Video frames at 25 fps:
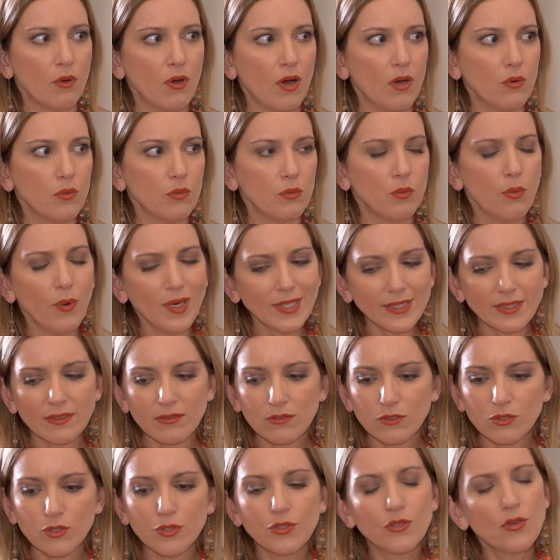
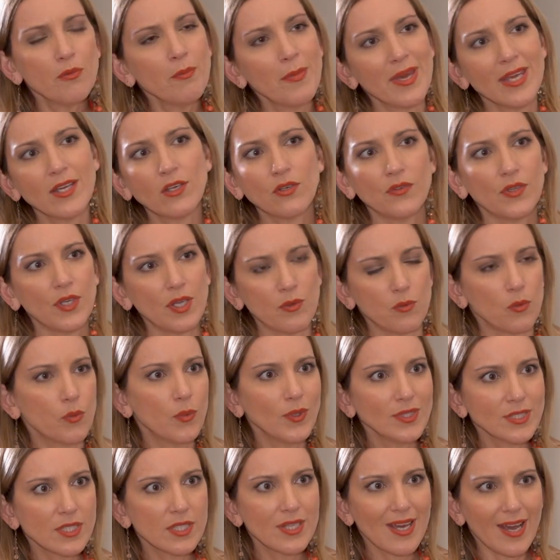What do you make of it? I mean,
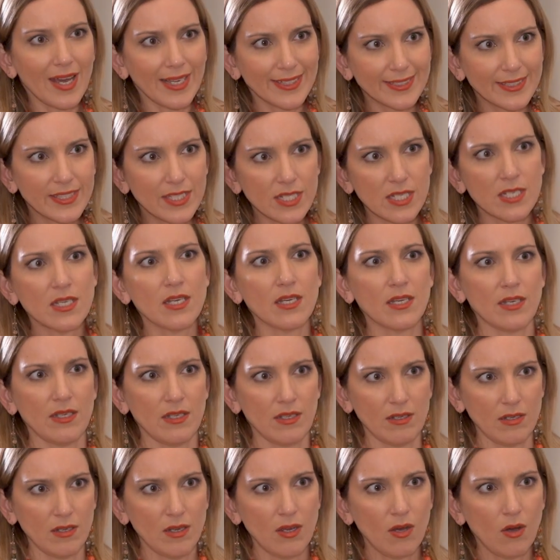what's the idea
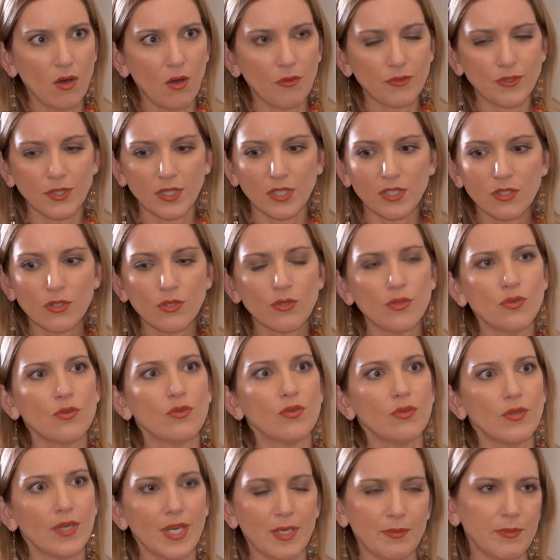of the
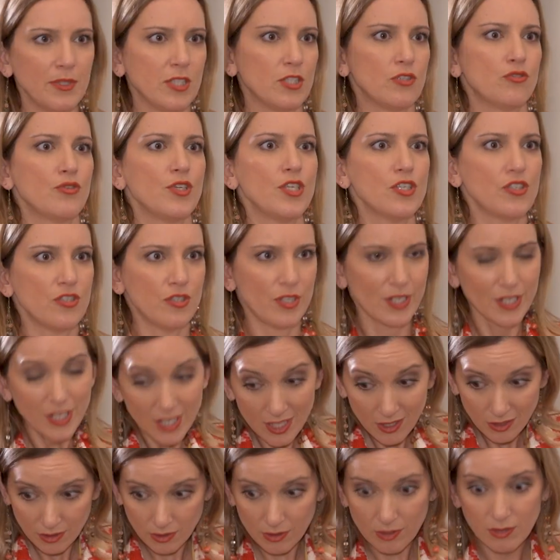new administration
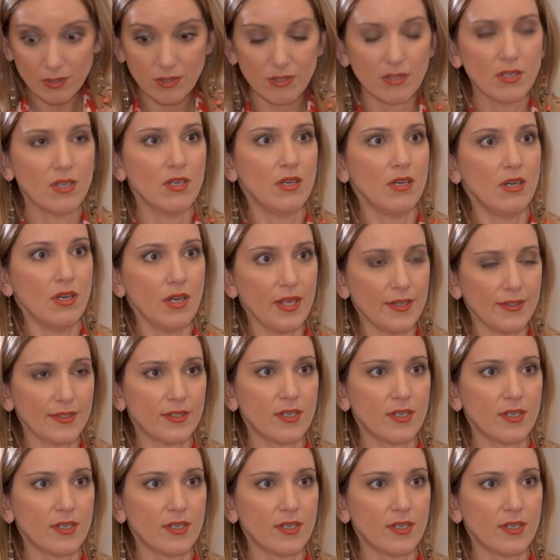here at the